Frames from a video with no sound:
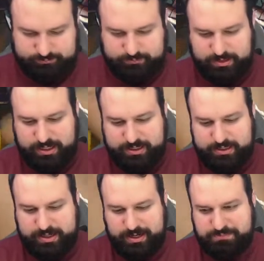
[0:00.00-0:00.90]
I need to
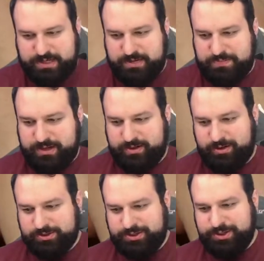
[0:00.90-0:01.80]
update my
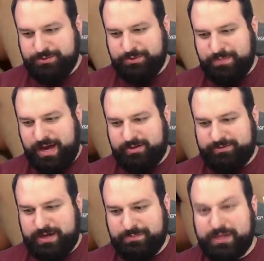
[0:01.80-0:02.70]
cards too with Battle of
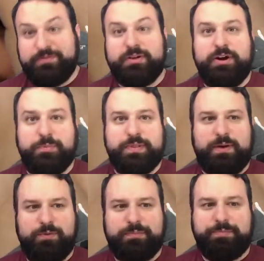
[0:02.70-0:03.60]
Omni, even though I opened that
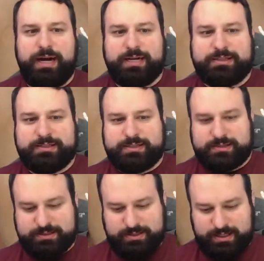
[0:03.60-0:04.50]
one box.
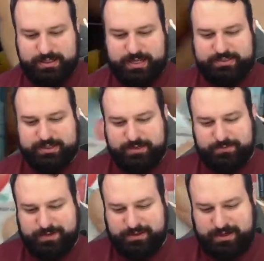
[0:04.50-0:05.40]
That's the other
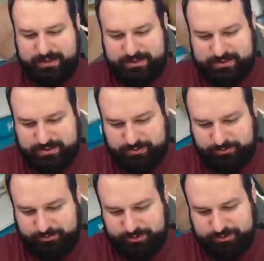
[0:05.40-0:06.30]
big thing. I need to go
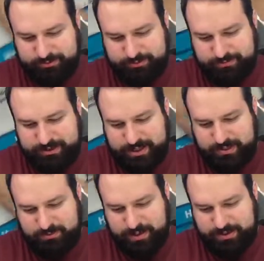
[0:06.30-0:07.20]
through and be like,
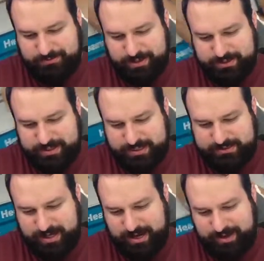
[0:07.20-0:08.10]
what can my decks
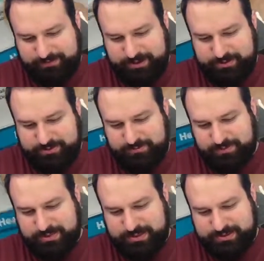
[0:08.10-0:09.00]
I have use from
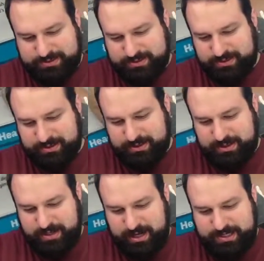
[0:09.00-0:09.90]
this?
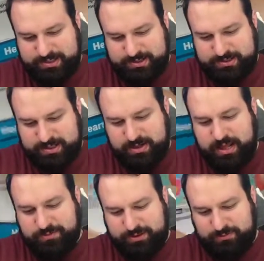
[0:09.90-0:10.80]
I did
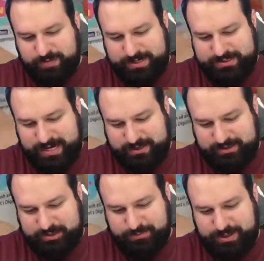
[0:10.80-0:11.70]
that with the red deck a
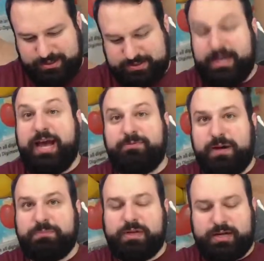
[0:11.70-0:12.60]
little bit because it had
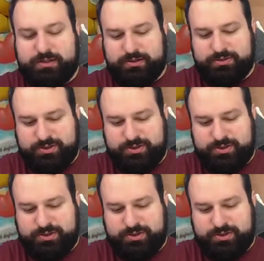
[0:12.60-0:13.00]
red blockers